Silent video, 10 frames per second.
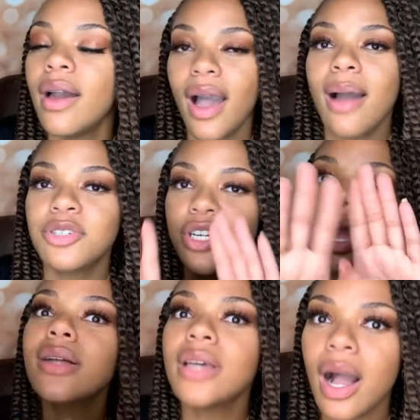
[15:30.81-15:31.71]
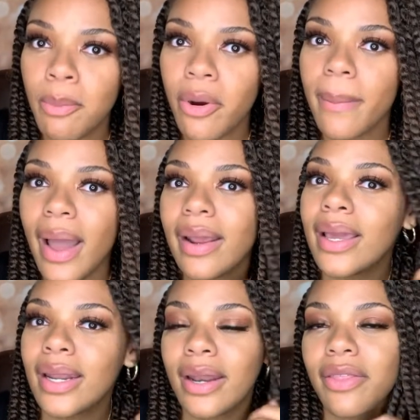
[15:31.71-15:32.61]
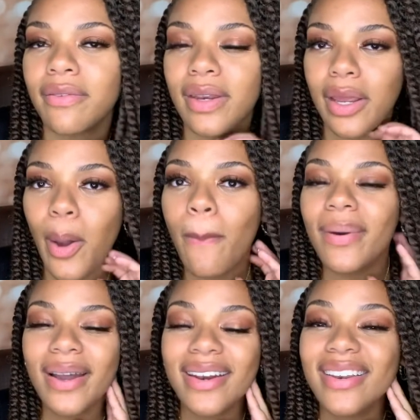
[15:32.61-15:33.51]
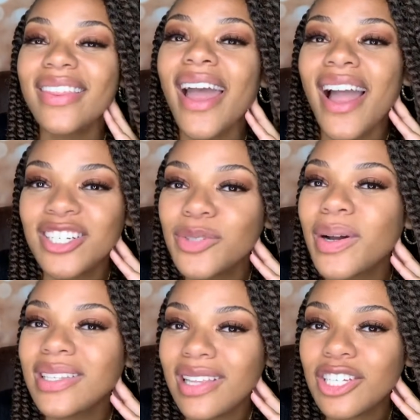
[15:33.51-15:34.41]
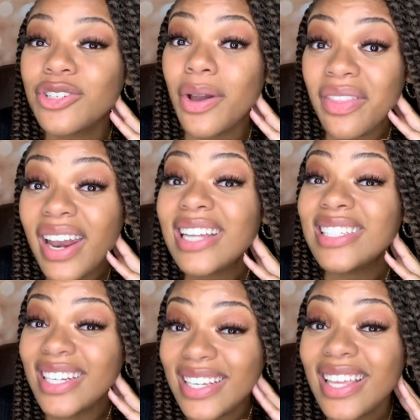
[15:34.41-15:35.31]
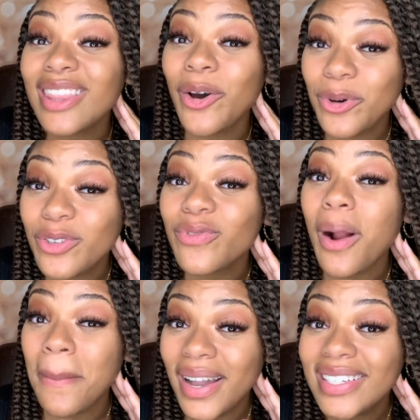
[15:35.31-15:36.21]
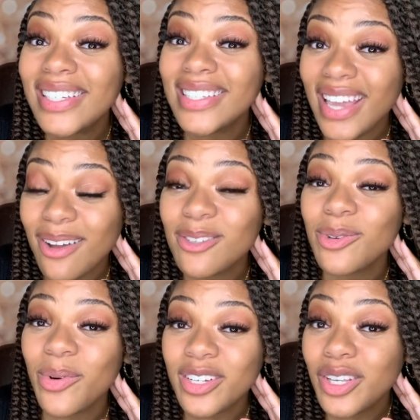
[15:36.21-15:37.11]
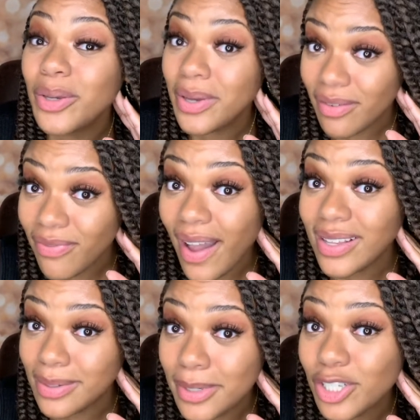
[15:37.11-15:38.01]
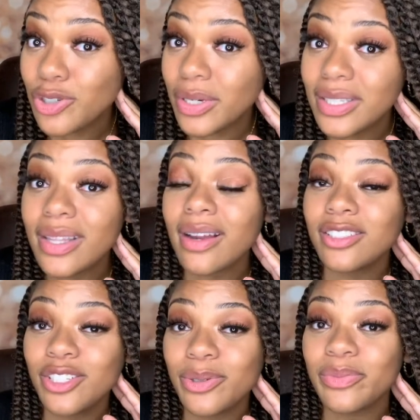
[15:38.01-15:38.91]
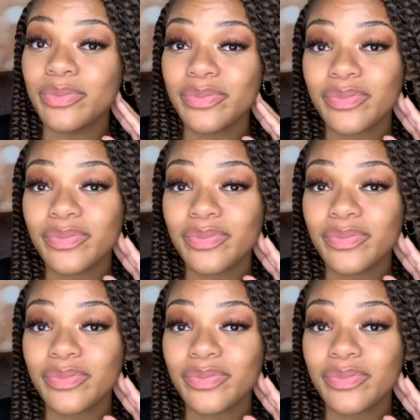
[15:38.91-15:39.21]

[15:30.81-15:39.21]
I'm sure I'll talk more about it in another video, but that I just wanted to let you know that I did get those from a discount store. So you can find some good treats there too.